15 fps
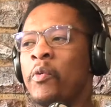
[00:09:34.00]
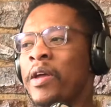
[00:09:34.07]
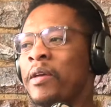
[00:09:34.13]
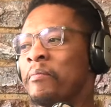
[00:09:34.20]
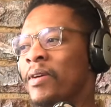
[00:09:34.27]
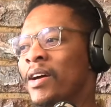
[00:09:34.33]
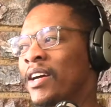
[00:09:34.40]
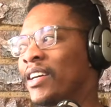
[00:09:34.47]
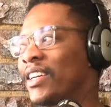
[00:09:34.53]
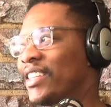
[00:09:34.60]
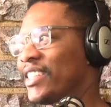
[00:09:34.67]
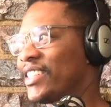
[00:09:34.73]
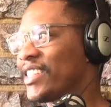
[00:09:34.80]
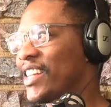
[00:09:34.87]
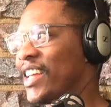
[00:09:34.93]
Where my
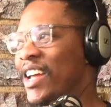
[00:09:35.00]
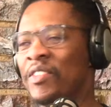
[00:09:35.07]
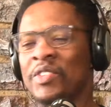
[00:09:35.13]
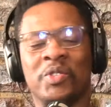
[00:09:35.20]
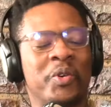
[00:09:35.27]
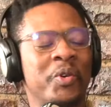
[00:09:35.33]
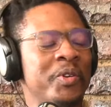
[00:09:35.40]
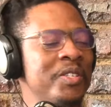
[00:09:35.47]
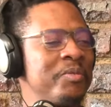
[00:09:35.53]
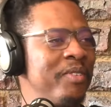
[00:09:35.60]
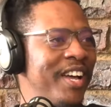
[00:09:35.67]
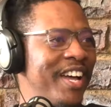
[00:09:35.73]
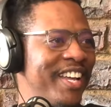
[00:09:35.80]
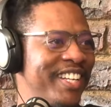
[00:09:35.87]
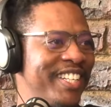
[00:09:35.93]
was always
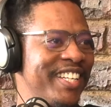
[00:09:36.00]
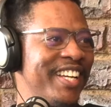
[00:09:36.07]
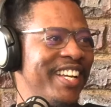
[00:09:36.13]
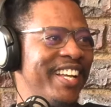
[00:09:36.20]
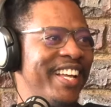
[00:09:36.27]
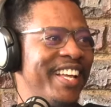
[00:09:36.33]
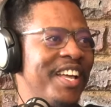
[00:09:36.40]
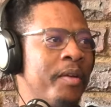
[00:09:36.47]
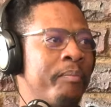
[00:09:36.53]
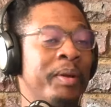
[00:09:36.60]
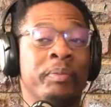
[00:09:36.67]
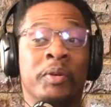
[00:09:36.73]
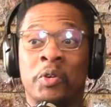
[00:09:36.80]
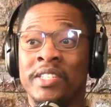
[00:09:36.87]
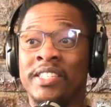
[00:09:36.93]
behind. Yeah.
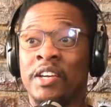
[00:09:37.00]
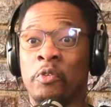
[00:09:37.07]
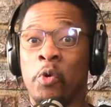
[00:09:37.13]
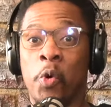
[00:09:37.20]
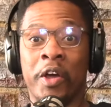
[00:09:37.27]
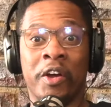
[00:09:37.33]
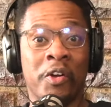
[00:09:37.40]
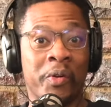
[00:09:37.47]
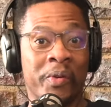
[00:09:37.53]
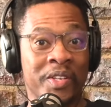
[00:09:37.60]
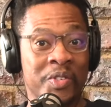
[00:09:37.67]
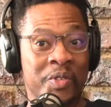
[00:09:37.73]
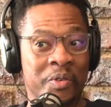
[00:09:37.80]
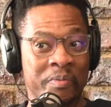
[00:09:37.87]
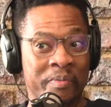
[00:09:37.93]
But because the workload
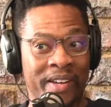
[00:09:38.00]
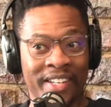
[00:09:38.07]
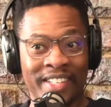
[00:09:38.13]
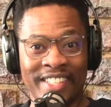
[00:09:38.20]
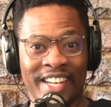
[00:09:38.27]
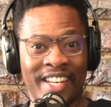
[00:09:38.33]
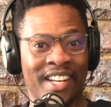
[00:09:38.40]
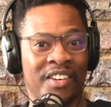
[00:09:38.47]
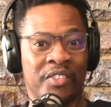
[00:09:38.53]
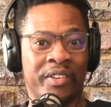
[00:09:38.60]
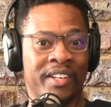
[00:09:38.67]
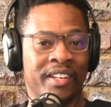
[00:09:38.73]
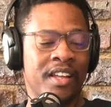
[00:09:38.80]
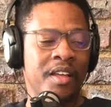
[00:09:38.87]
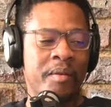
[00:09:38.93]
are so yeah. much, and
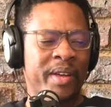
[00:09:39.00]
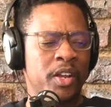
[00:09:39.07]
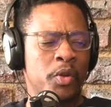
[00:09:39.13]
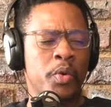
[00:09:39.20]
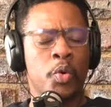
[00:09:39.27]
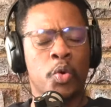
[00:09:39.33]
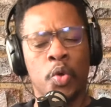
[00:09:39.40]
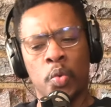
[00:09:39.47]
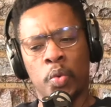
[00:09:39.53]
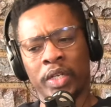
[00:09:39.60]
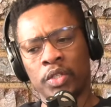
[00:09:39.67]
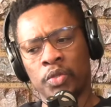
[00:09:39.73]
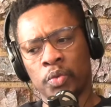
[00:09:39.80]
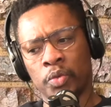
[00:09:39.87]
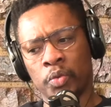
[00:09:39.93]
yeah. But anyway,
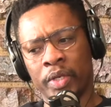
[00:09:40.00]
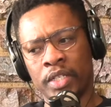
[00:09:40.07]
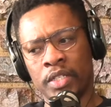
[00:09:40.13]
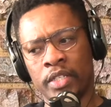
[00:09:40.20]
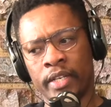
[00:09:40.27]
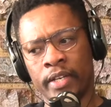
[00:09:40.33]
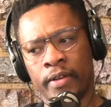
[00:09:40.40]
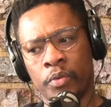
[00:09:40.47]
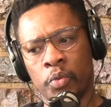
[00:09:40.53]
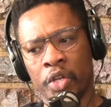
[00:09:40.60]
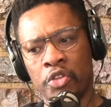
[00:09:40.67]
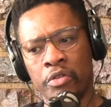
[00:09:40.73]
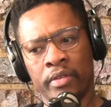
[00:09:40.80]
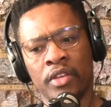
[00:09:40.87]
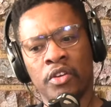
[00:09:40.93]
what what uh,
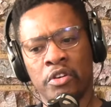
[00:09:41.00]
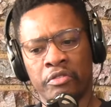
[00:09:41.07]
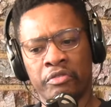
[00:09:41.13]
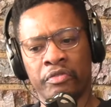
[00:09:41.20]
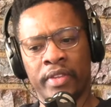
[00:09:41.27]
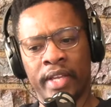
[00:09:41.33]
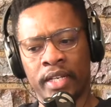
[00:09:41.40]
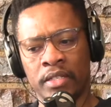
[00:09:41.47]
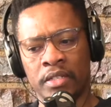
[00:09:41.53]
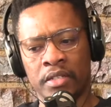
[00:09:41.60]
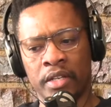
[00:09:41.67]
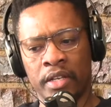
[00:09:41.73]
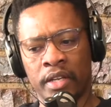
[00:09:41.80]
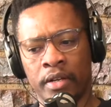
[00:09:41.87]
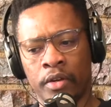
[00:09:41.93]
when you think of
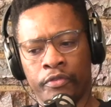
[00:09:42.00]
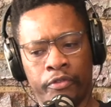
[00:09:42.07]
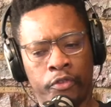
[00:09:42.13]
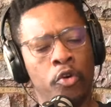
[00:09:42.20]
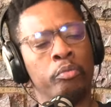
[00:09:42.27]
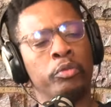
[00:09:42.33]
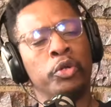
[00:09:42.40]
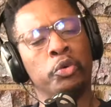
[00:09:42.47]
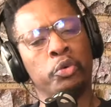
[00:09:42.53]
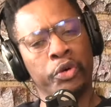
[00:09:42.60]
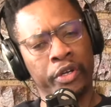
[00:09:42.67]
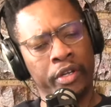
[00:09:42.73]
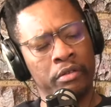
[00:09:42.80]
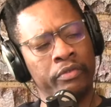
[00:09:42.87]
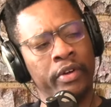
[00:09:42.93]
that uh, formal
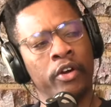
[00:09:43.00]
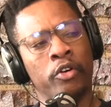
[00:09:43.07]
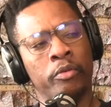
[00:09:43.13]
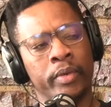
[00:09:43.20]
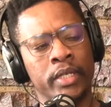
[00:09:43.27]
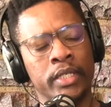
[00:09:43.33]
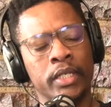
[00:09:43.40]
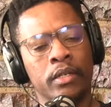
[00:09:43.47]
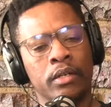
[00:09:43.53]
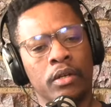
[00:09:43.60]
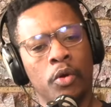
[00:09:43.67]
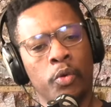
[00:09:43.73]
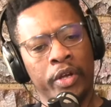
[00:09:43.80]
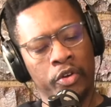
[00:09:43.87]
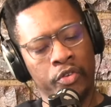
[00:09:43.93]
work mm. environment mm.
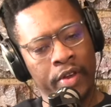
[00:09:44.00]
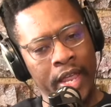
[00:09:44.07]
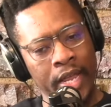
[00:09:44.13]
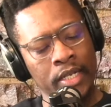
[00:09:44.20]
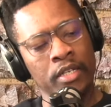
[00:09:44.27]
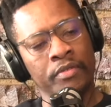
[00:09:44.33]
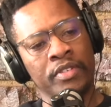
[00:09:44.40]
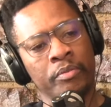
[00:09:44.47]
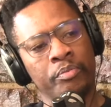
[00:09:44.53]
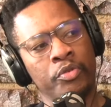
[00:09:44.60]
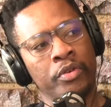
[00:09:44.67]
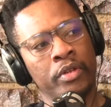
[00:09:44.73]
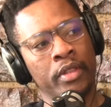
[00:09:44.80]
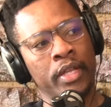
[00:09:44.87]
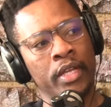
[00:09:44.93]
where creatives are
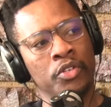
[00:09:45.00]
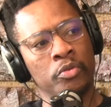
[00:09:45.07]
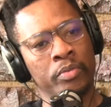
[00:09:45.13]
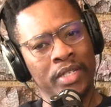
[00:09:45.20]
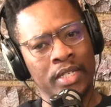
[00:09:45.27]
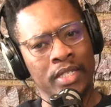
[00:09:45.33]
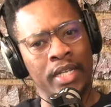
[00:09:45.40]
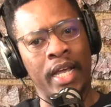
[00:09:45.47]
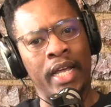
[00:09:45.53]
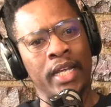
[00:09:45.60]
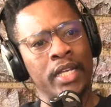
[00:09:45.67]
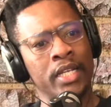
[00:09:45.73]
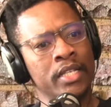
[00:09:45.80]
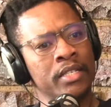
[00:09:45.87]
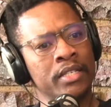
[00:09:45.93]
put there to be
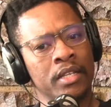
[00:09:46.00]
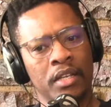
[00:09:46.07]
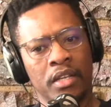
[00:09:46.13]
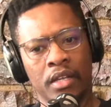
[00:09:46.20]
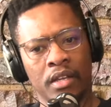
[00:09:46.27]
designers,